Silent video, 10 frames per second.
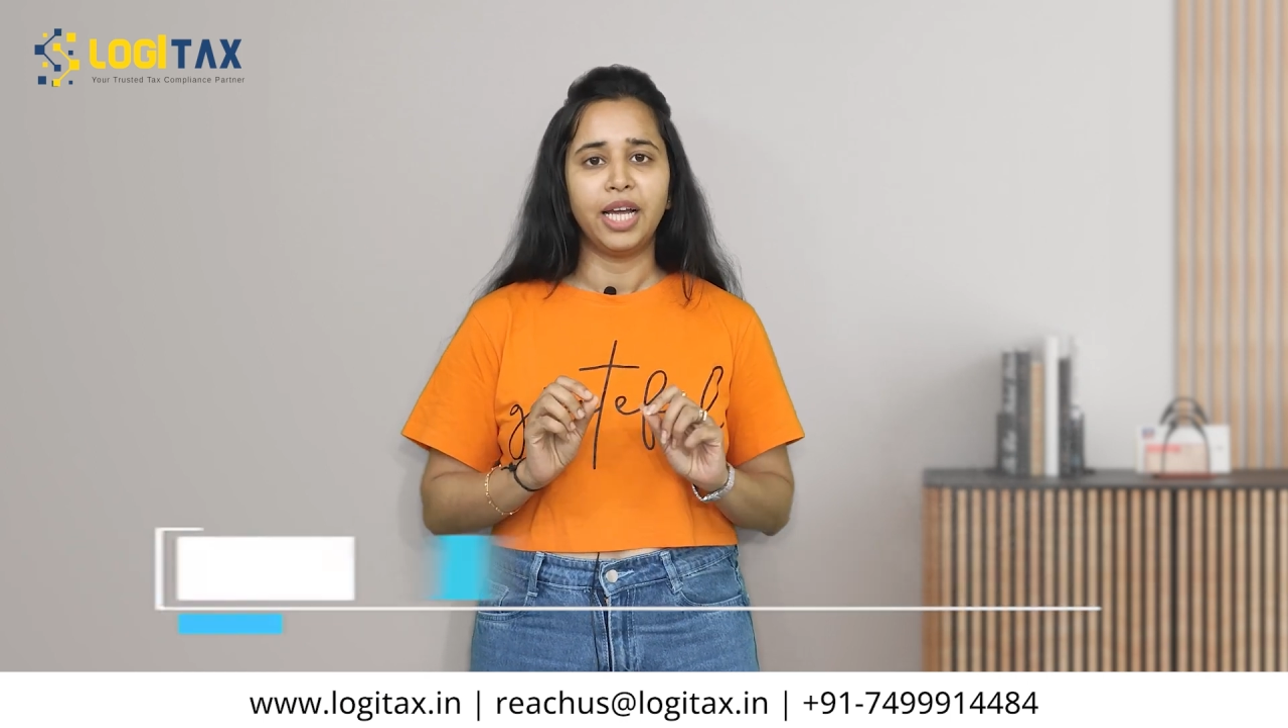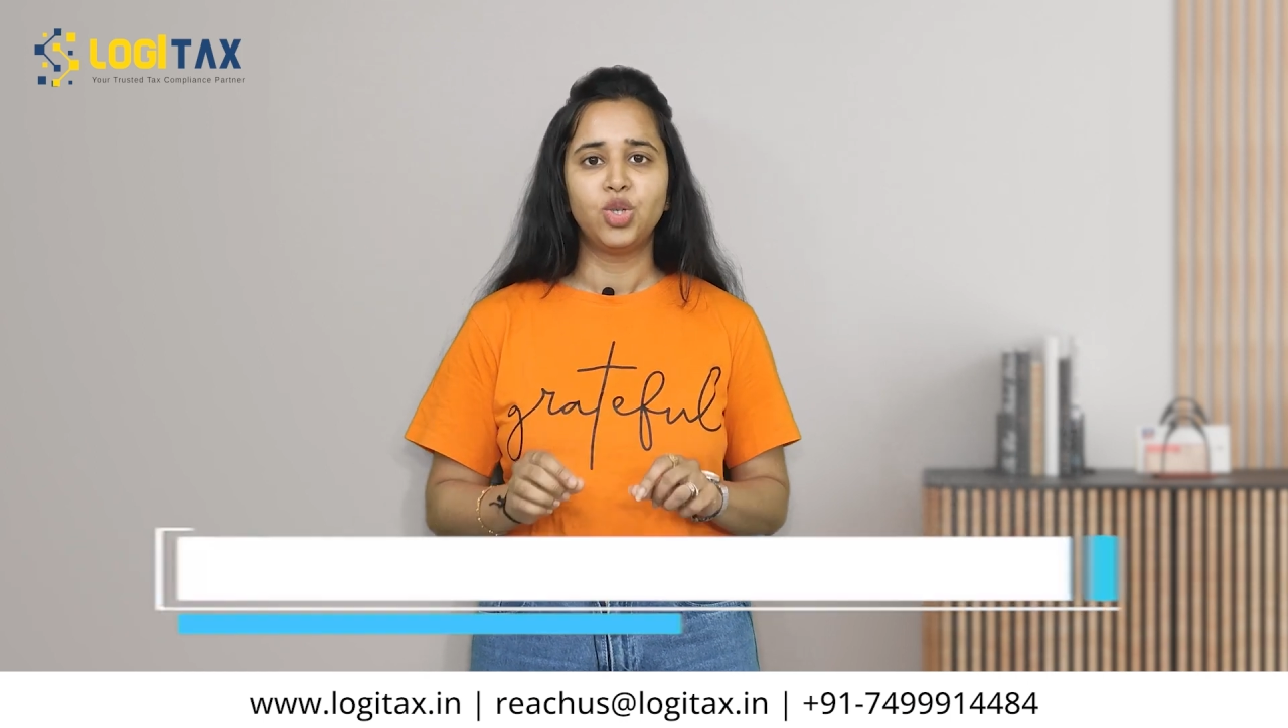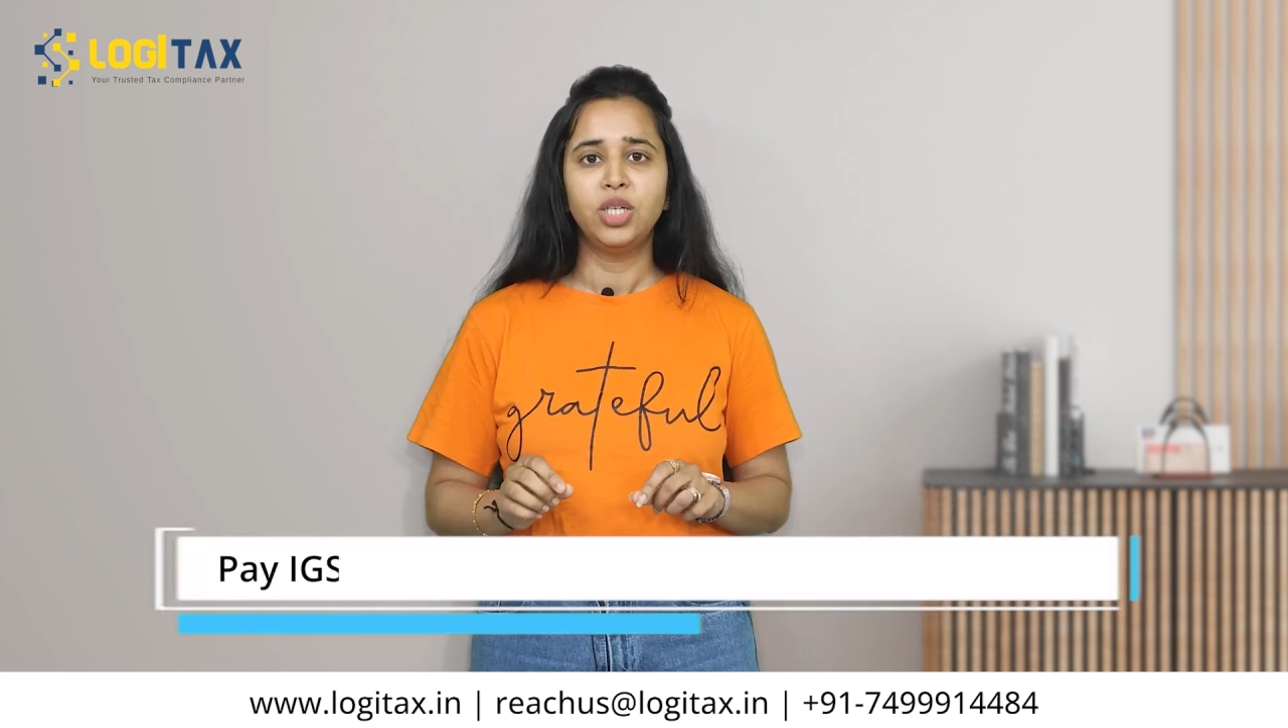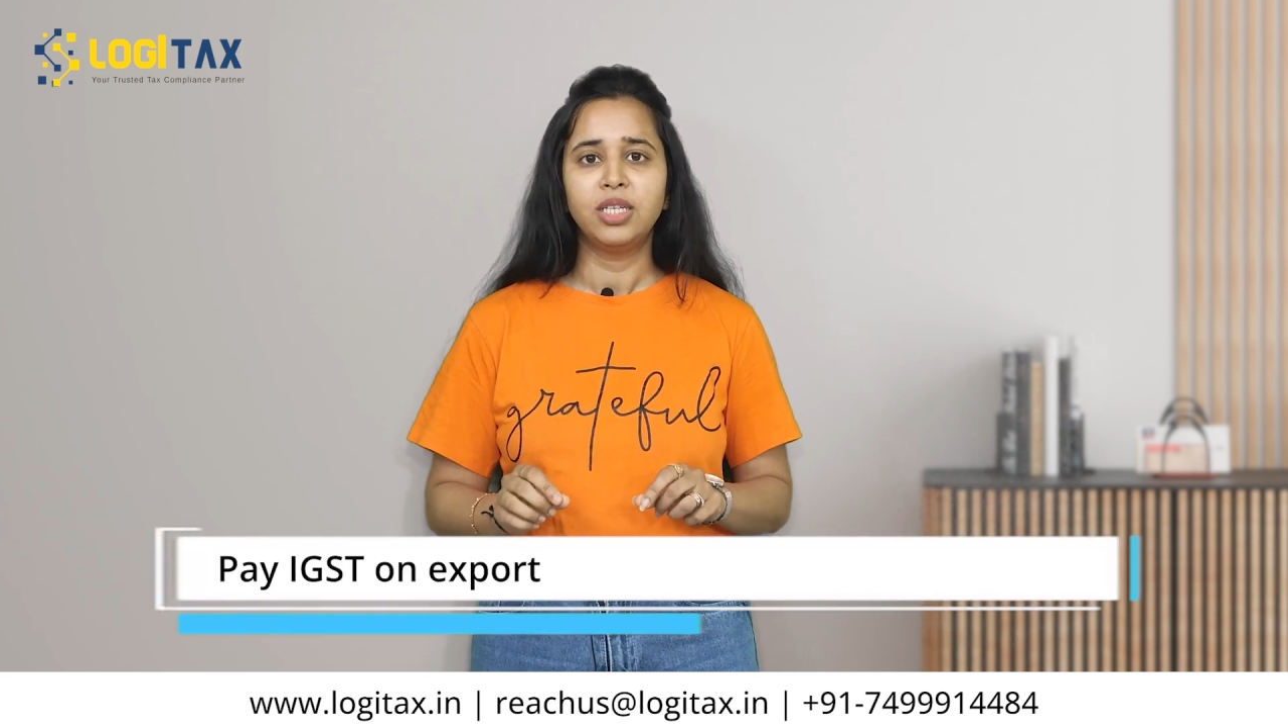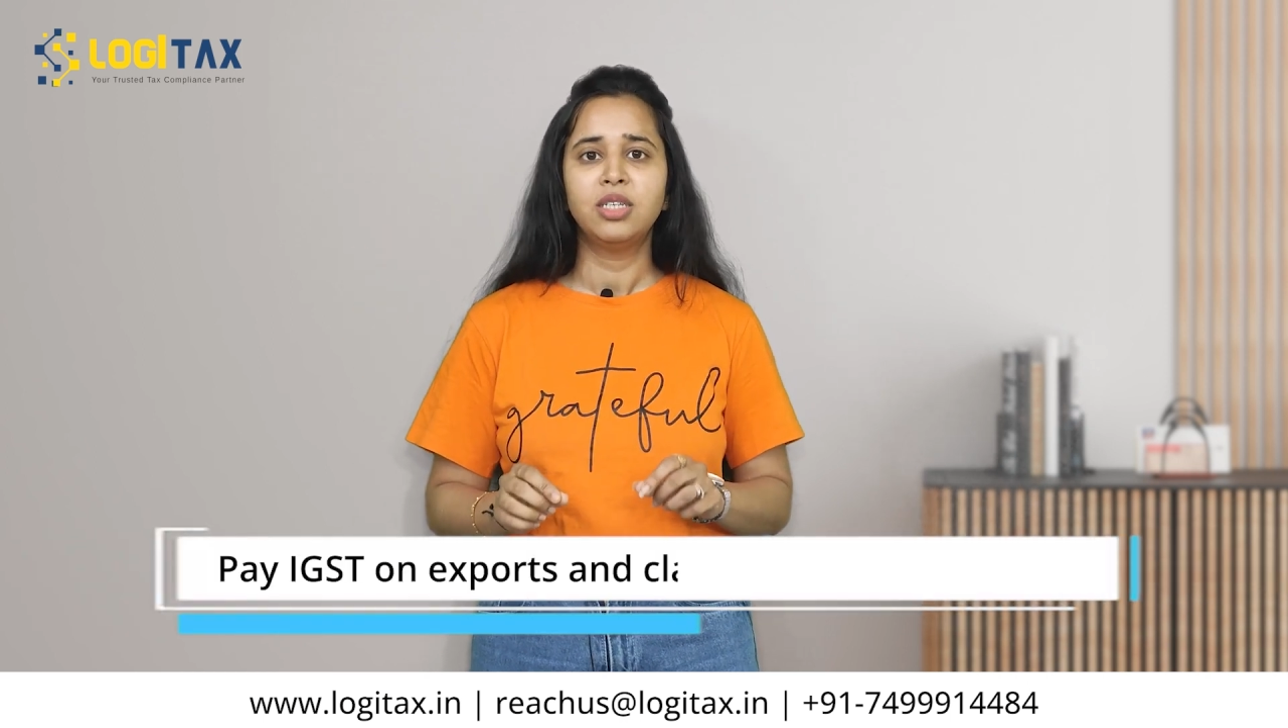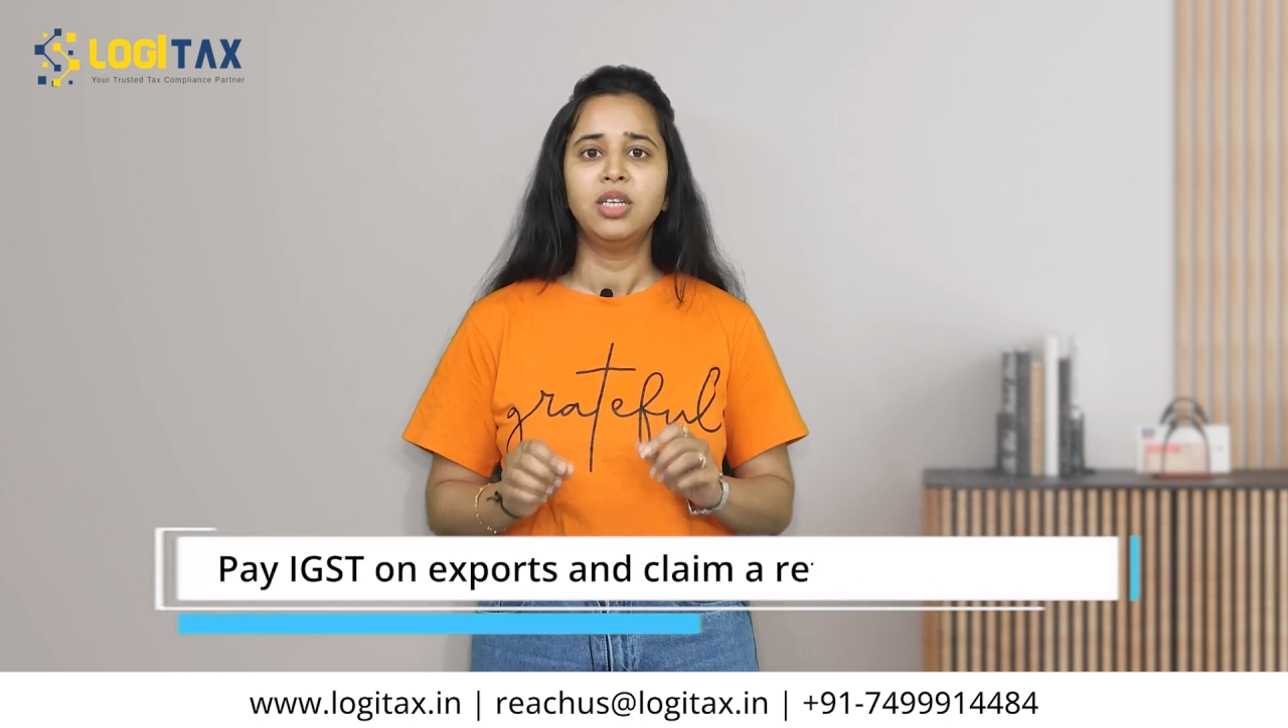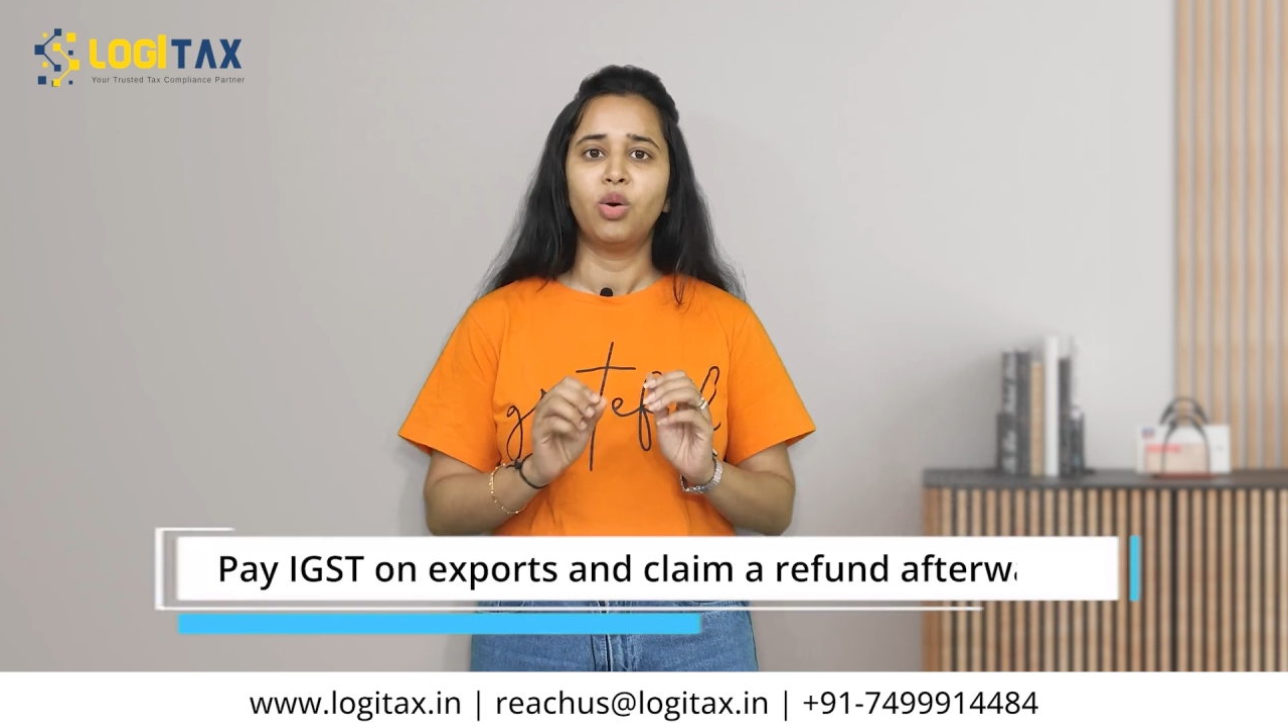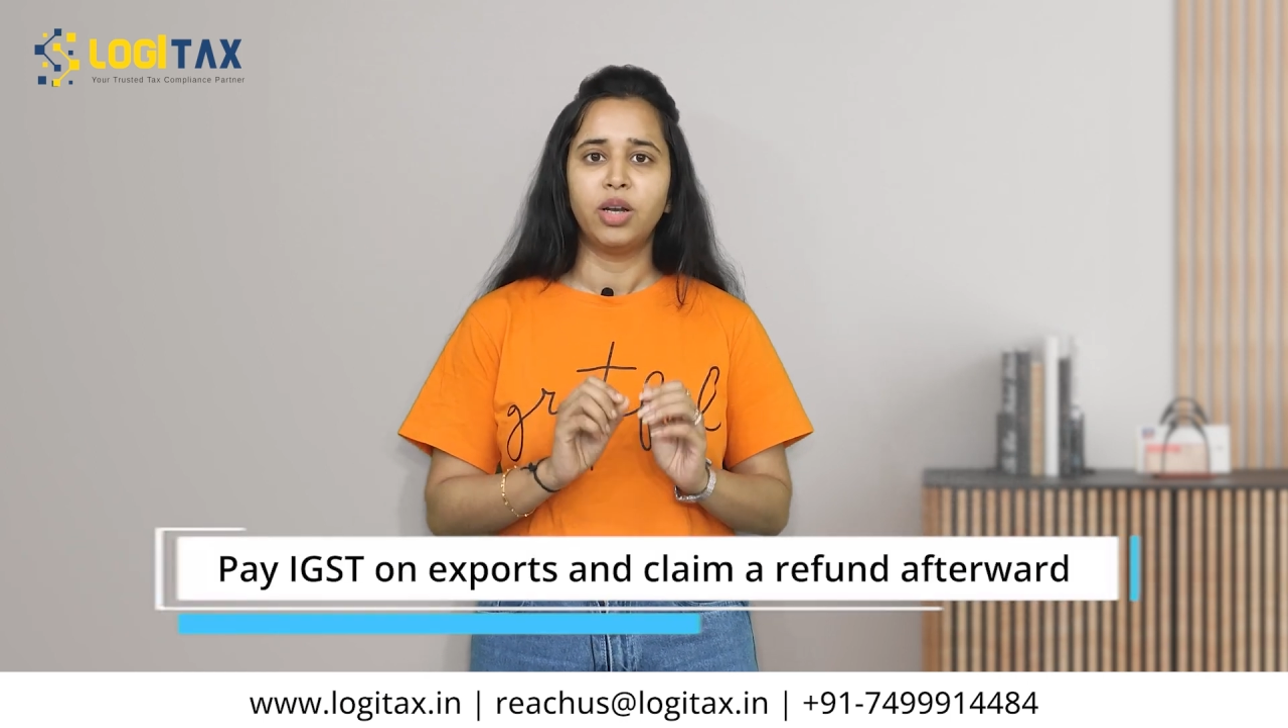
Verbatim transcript: IGST